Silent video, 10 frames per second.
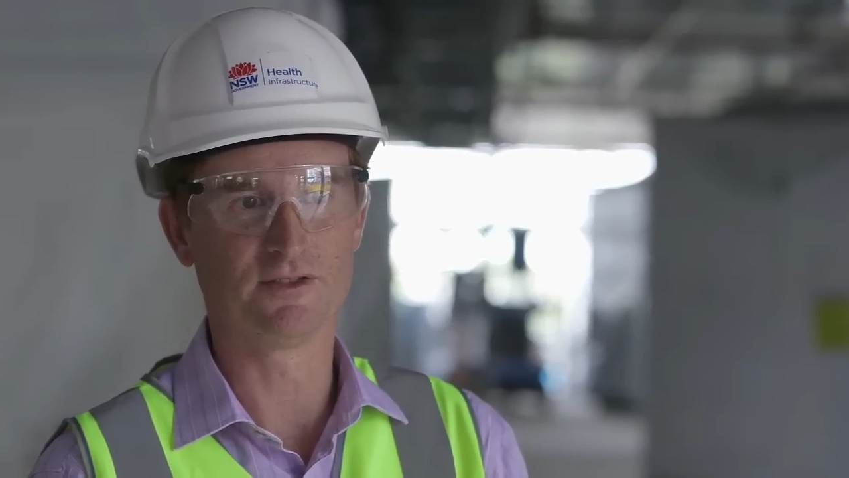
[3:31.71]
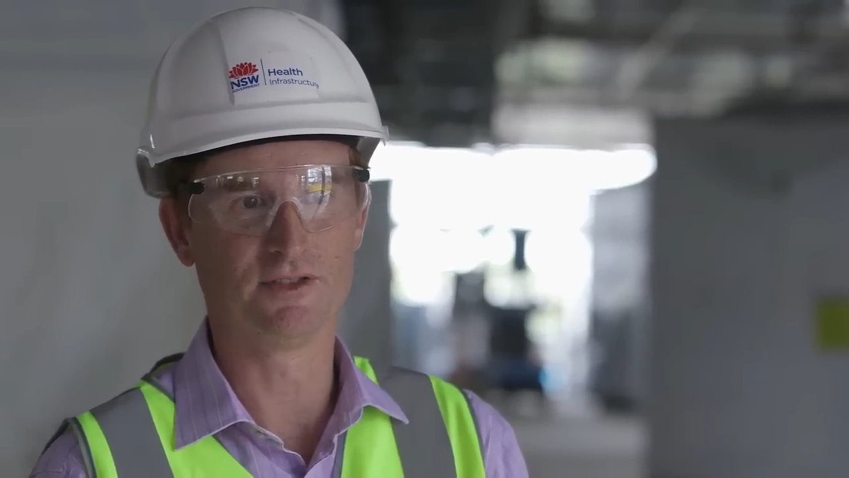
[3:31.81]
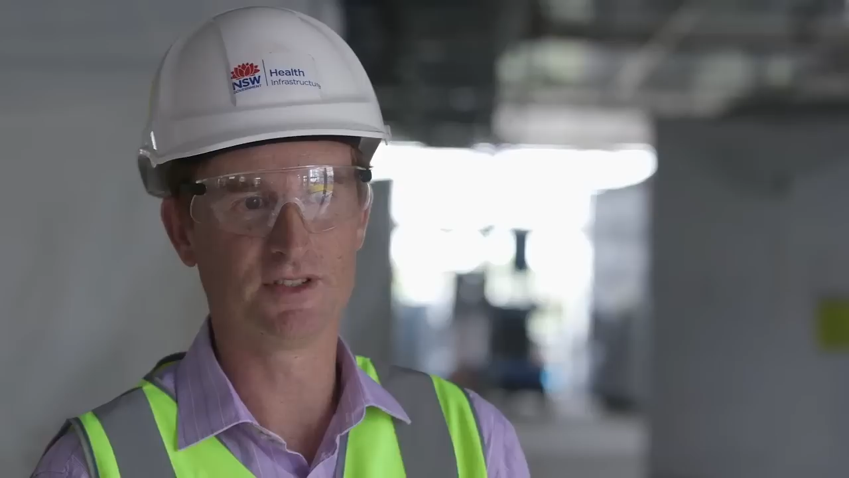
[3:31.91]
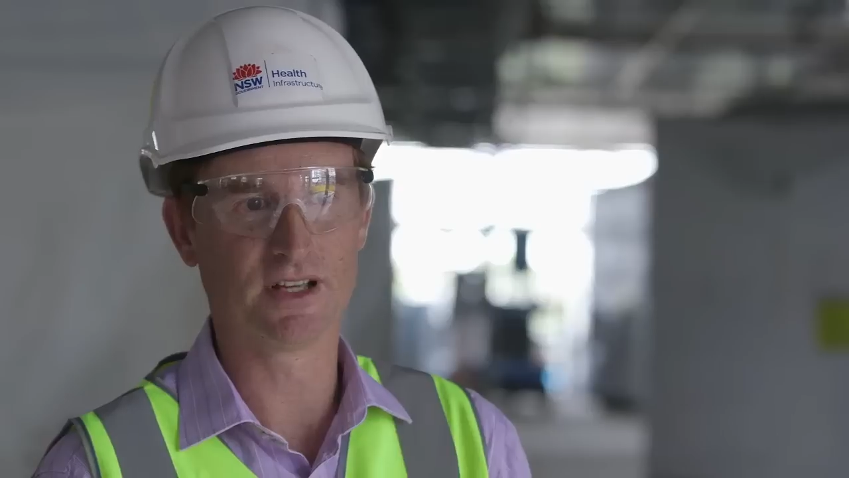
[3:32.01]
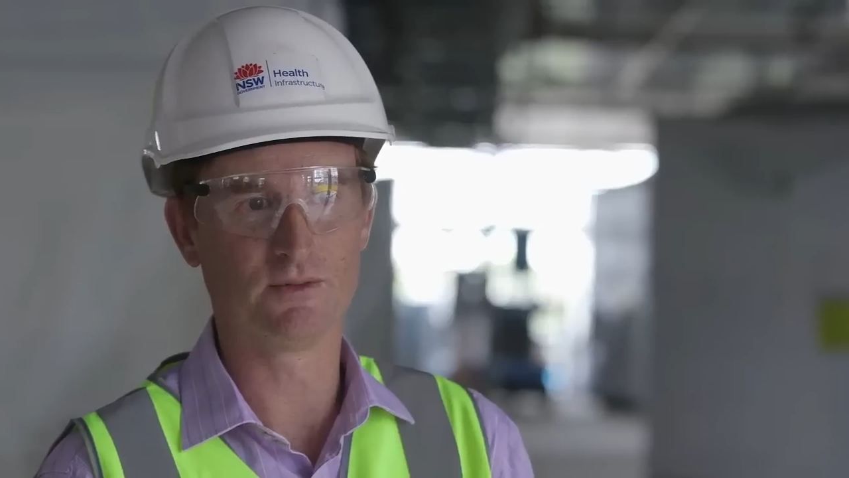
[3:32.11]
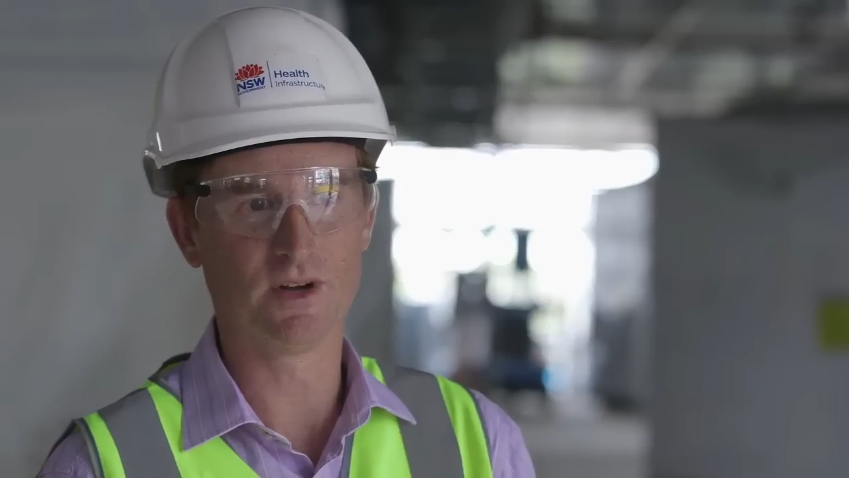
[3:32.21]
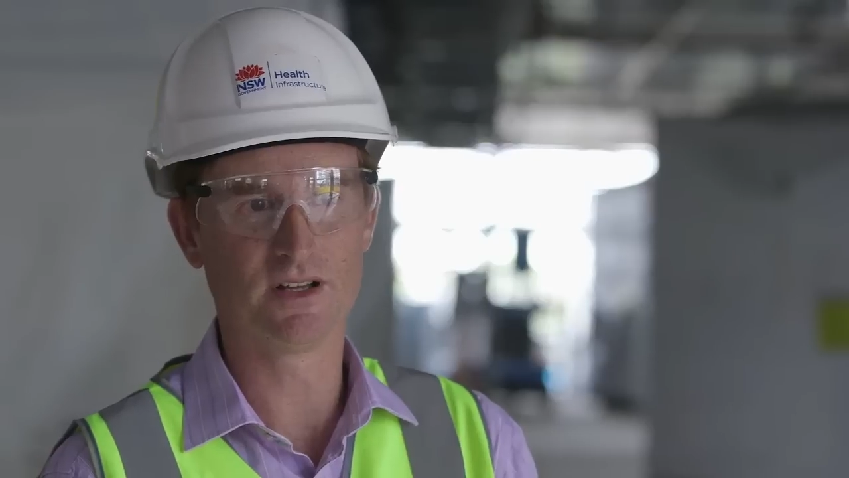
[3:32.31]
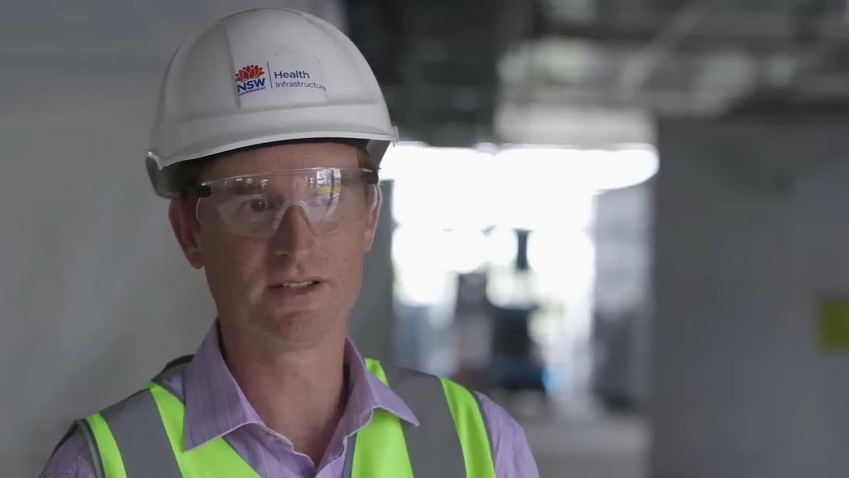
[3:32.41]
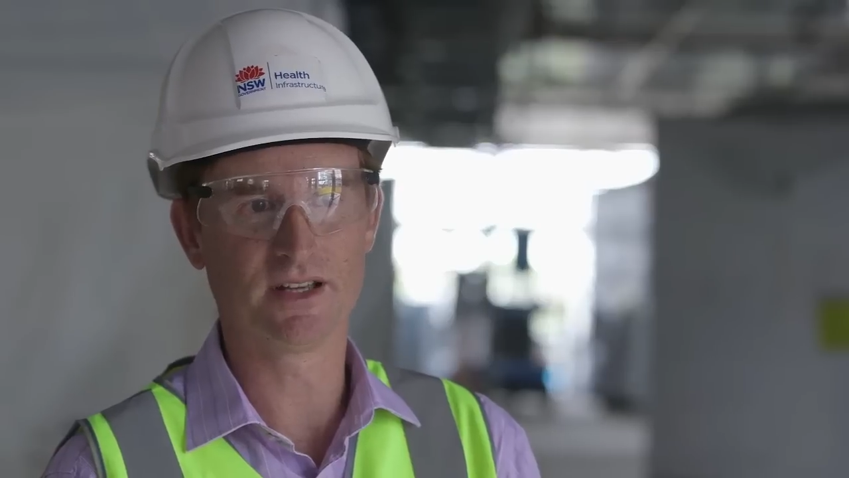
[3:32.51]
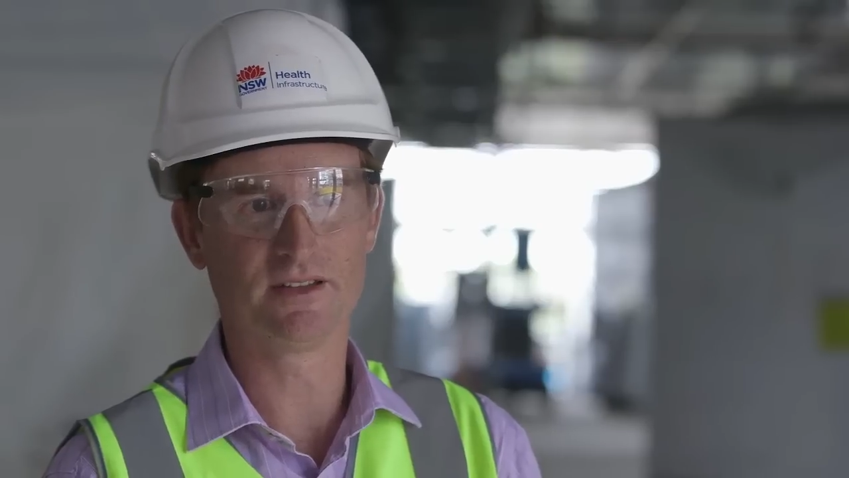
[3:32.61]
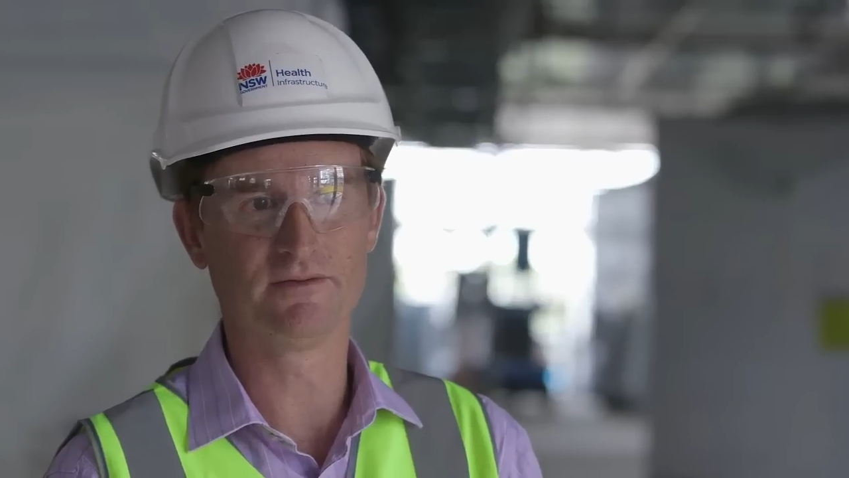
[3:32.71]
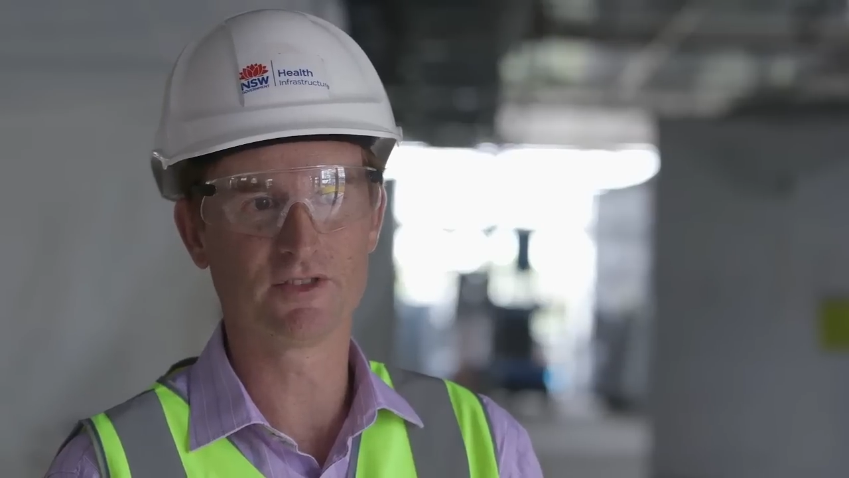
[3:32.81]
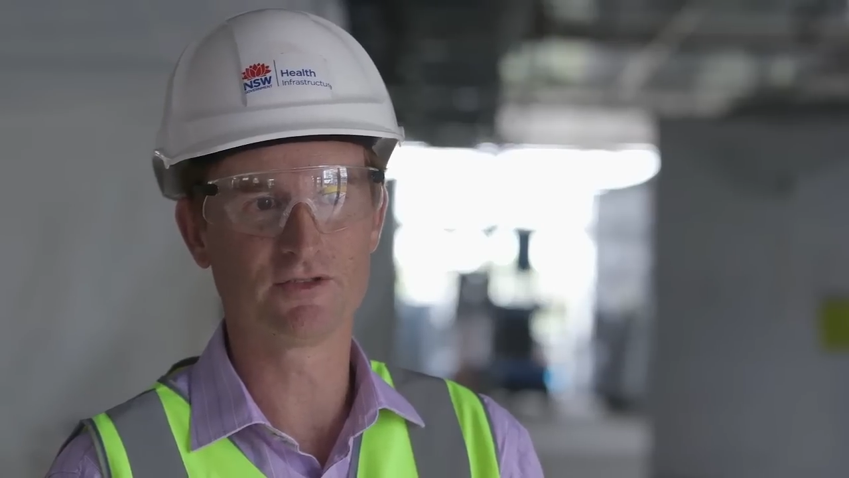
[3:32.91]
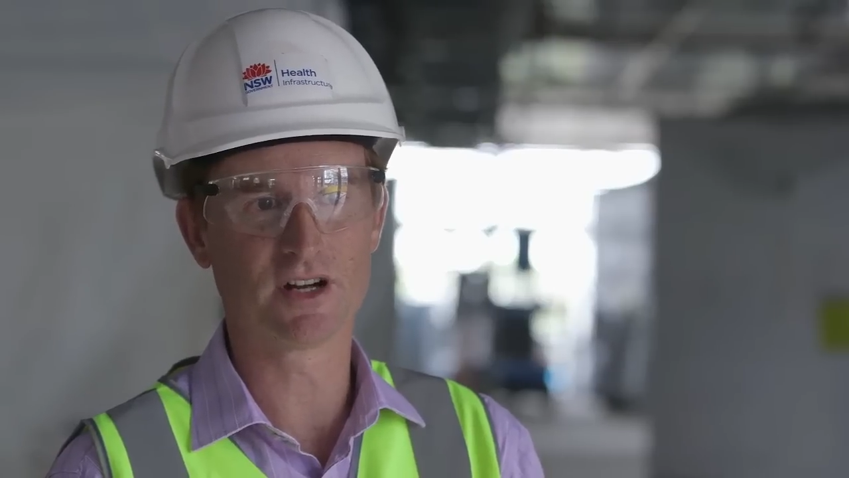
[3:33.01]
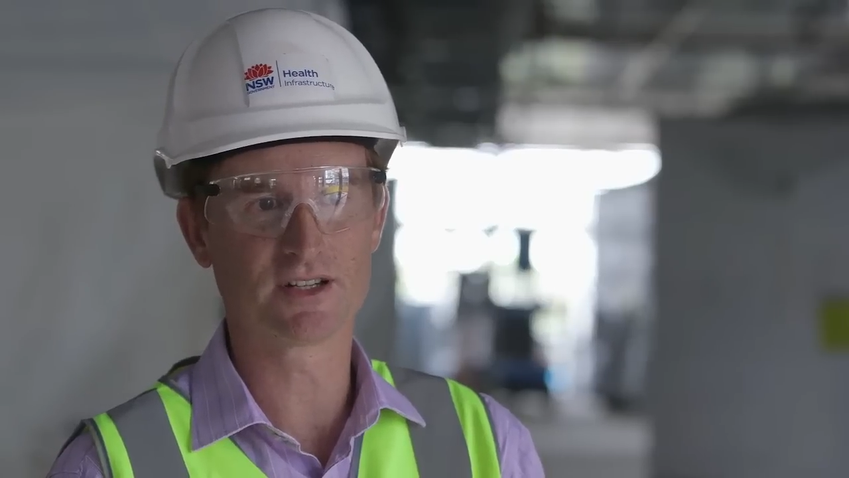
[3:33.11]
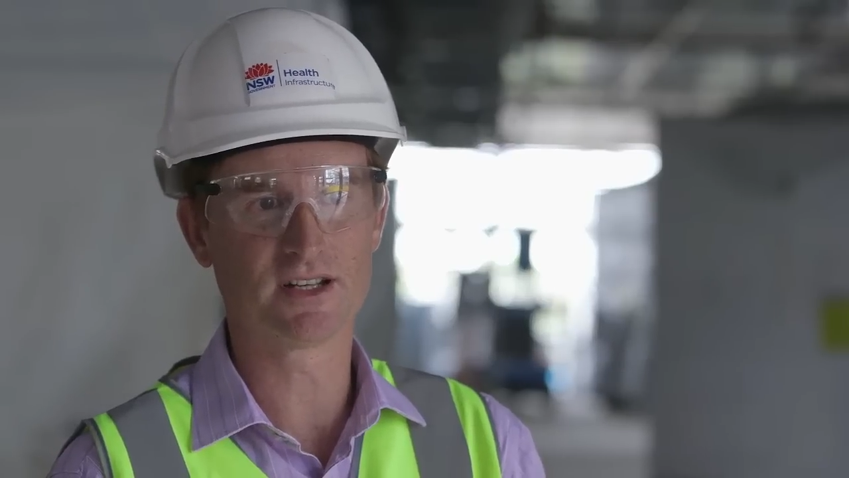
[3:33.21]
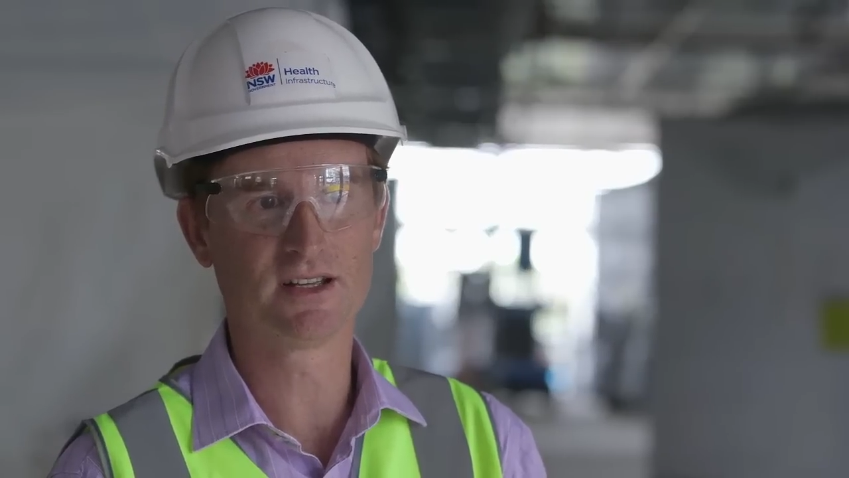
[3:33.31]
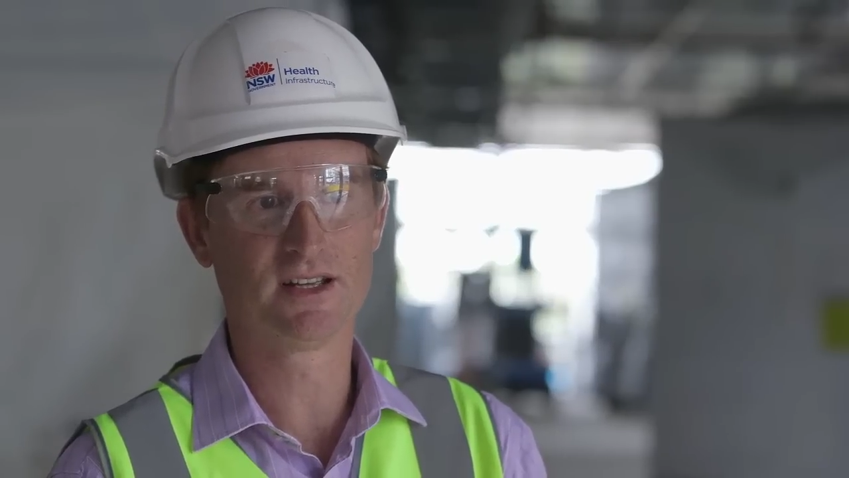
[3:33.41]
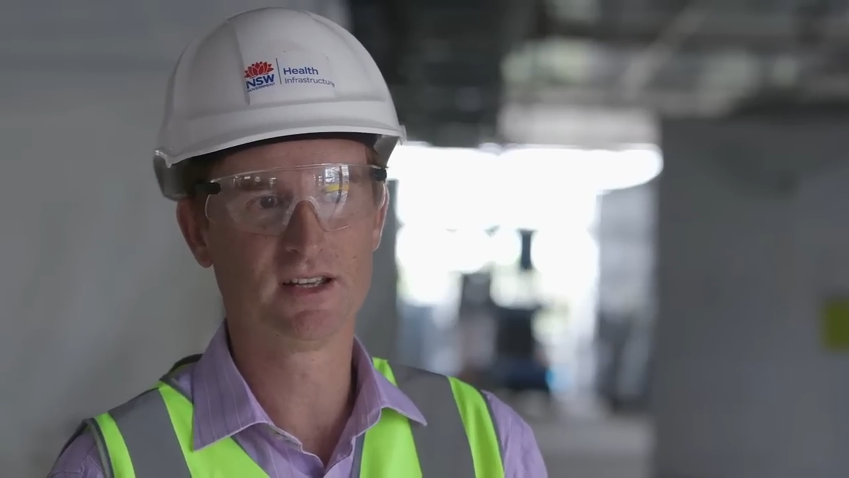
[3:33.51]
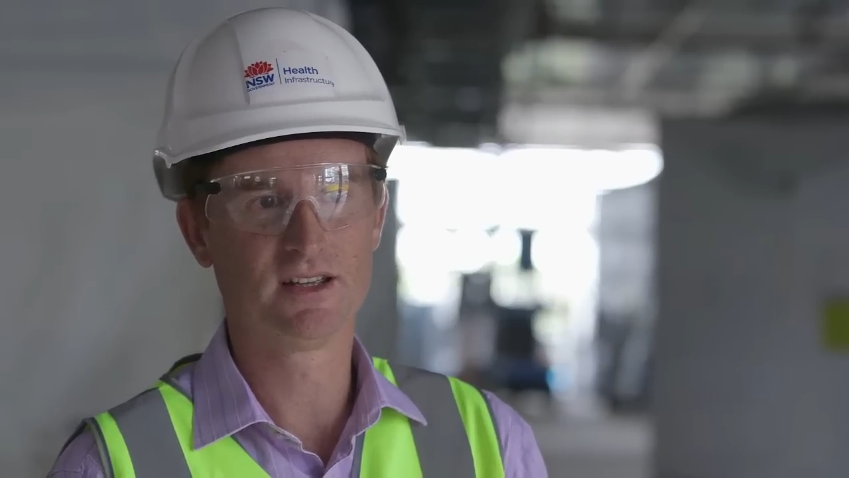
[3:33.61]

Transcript: for New South Wales Health Infrastructure